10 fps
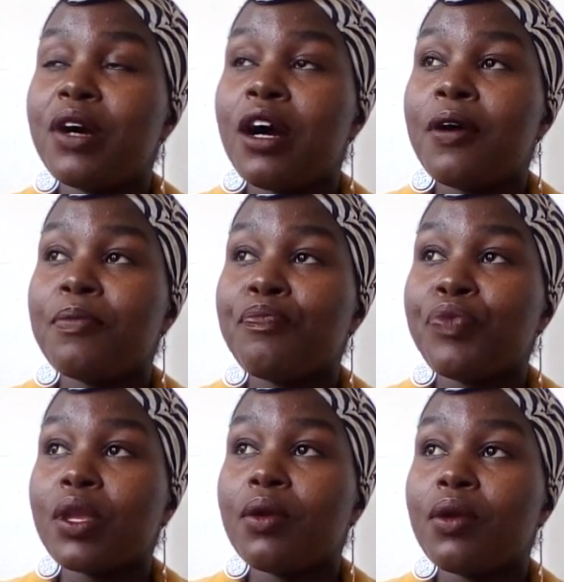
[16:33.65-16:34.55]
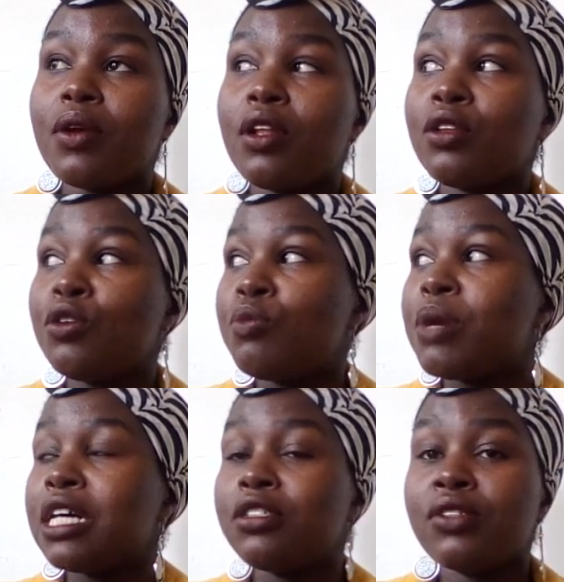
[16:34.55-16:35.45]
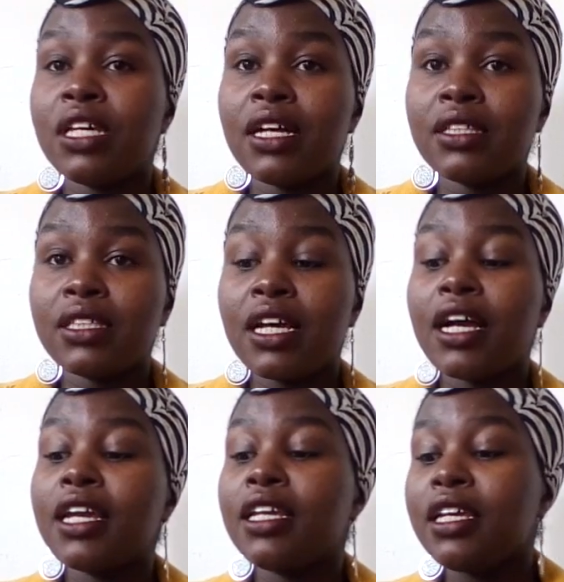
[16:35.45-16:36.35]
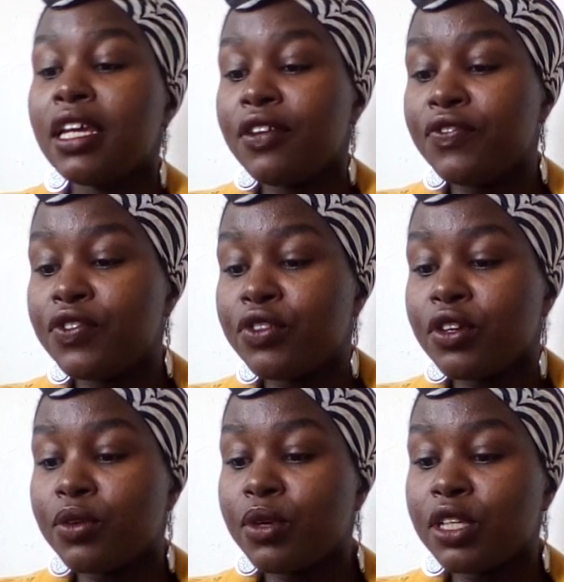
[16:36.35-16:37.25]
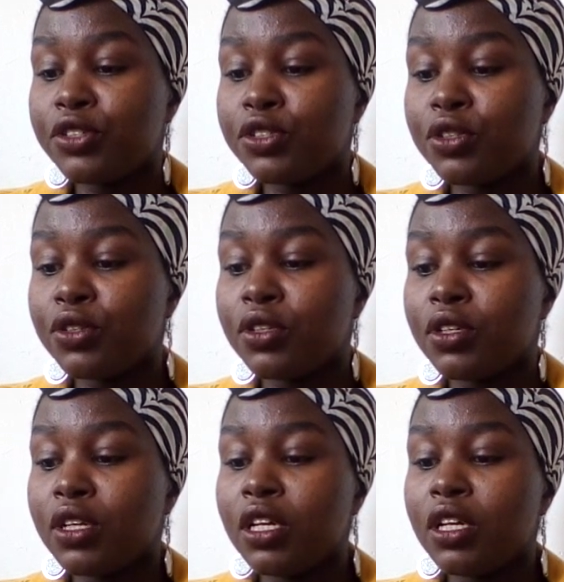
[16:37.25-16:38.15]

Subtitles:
I'll go back to the answer I gave to the question,